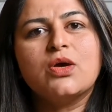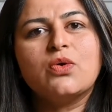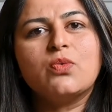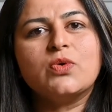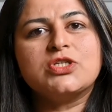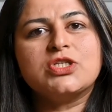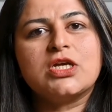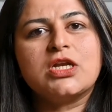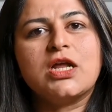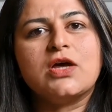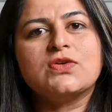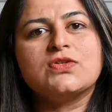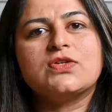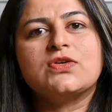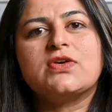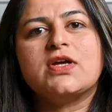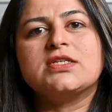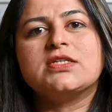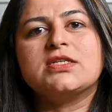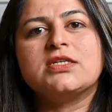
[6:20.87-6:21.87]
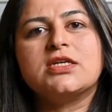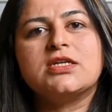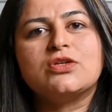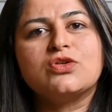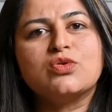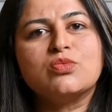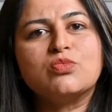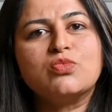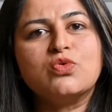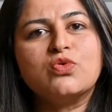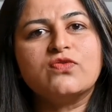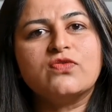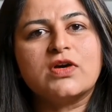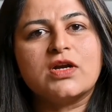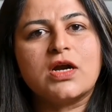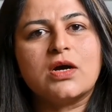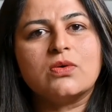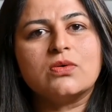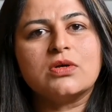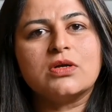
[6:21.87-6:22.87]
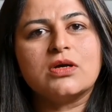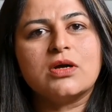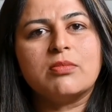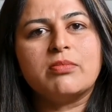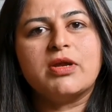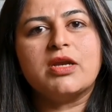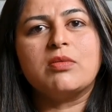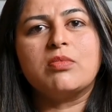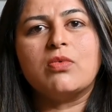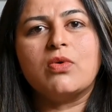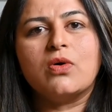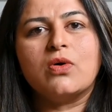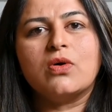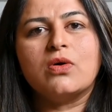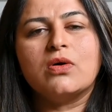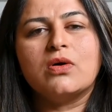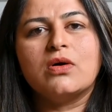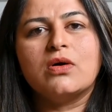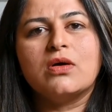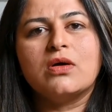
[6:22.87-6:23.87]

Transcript: which allows the resident to move around a bit more.